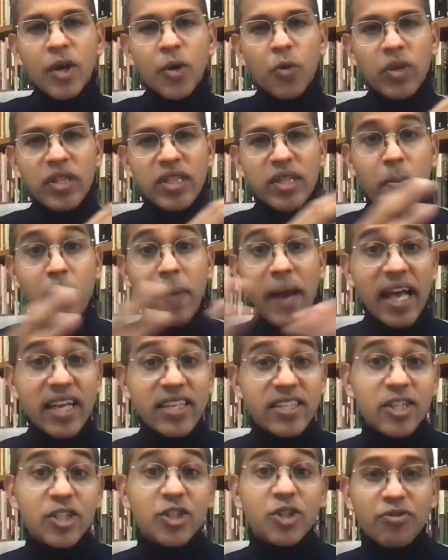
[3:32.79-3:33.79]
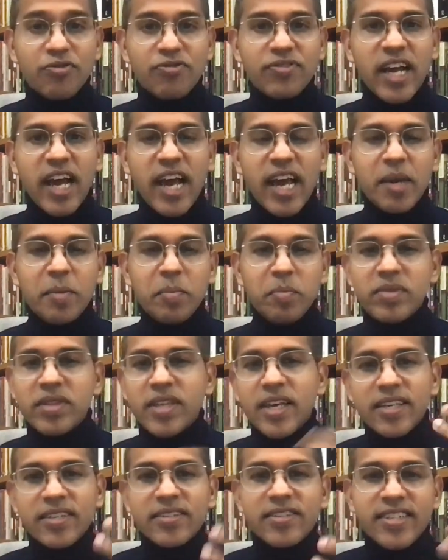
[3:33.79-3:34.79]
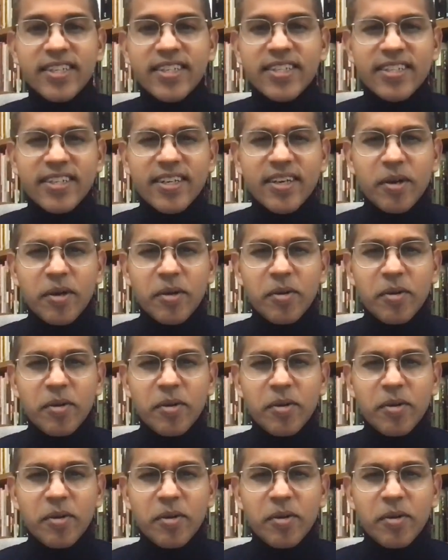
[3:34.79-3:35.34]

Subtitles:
with the passage of time, things just